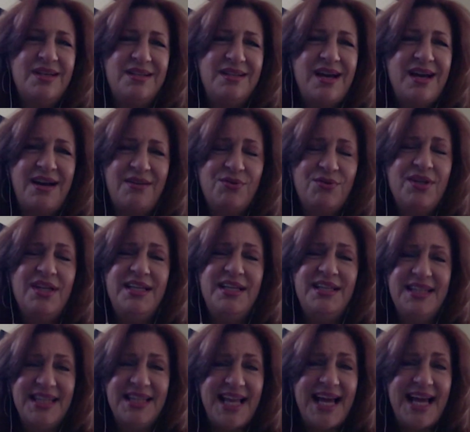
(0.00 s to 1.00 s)
really
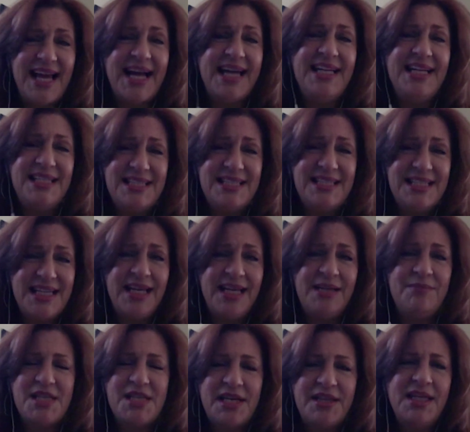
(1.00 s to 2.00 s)
like teams. I
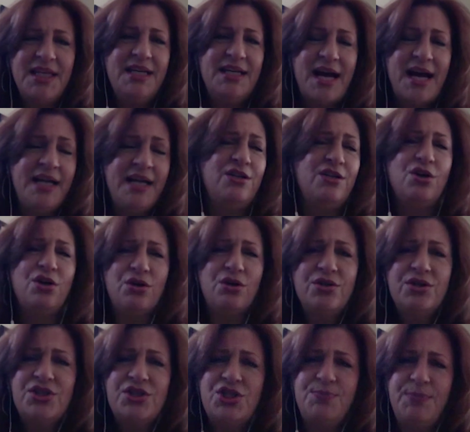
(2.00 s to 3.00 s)
think I
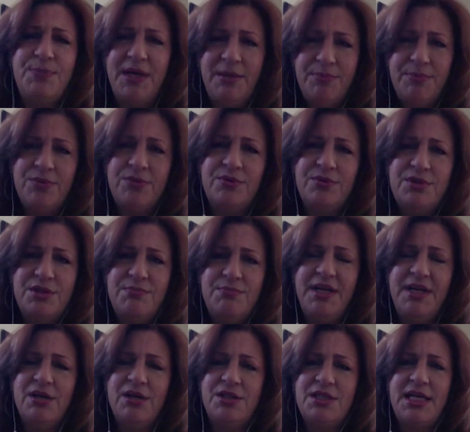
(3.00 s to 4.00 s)
encourage people to be
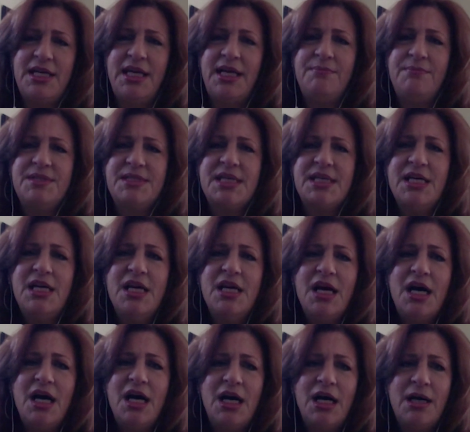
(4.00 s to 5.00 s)
on teams.
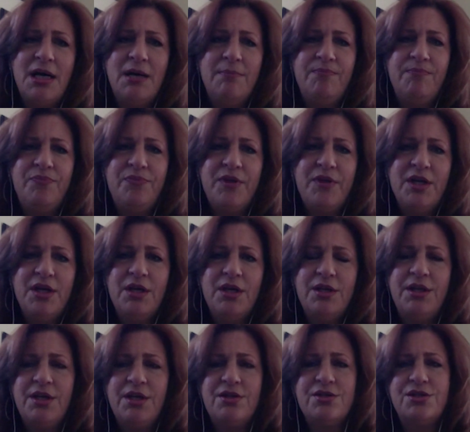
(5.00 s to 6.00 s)

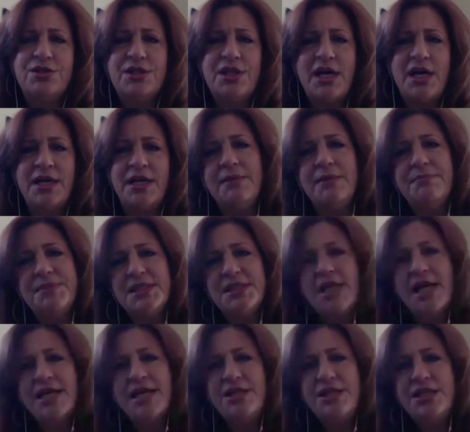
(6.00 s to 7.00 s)
There's an
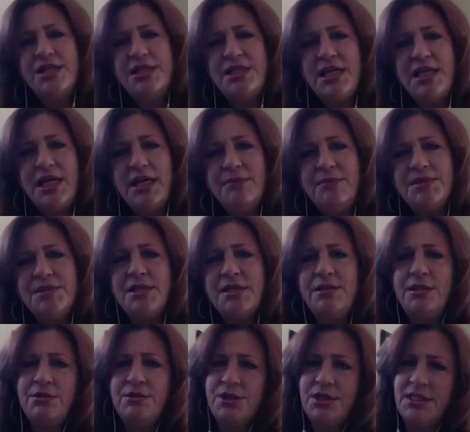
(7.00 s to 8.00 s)
upside to teams and
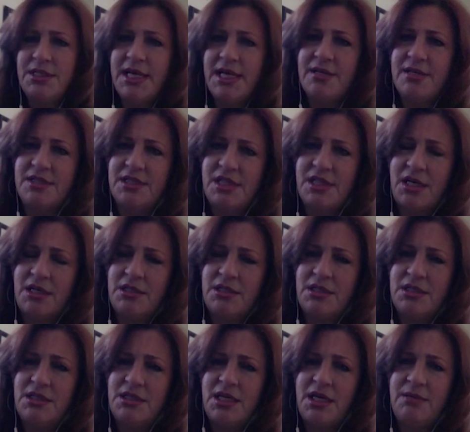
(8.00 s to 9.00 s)
there's a downside
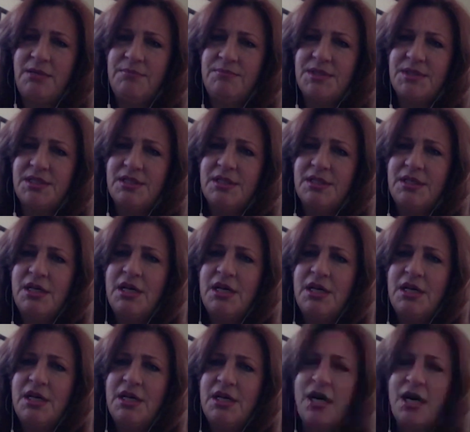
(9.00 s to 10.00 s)
to teams.
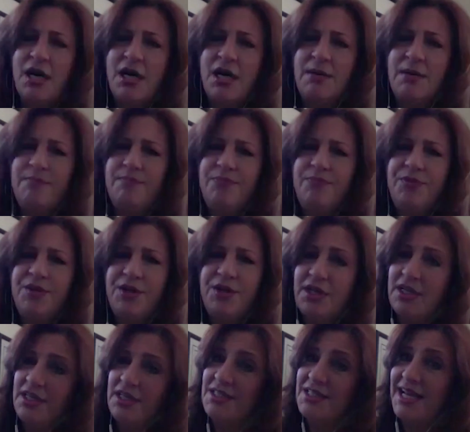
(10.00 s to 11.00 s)
They're
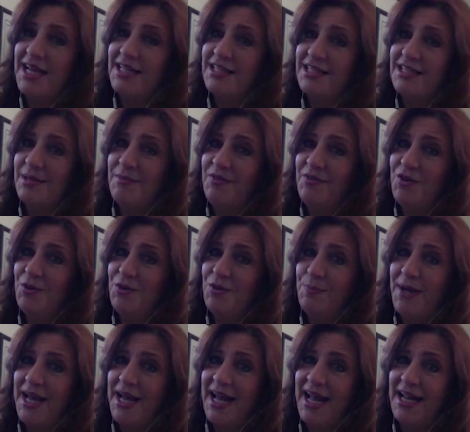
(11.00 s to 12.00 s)
going to take some of your
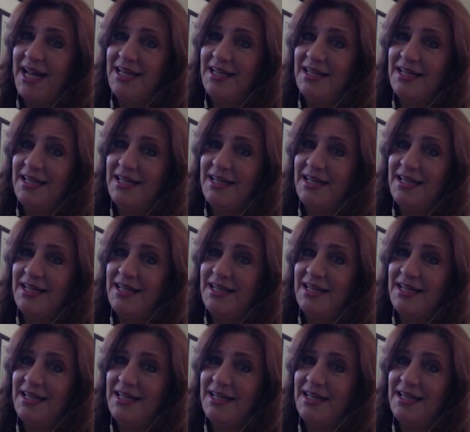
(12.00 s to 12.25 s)
pay,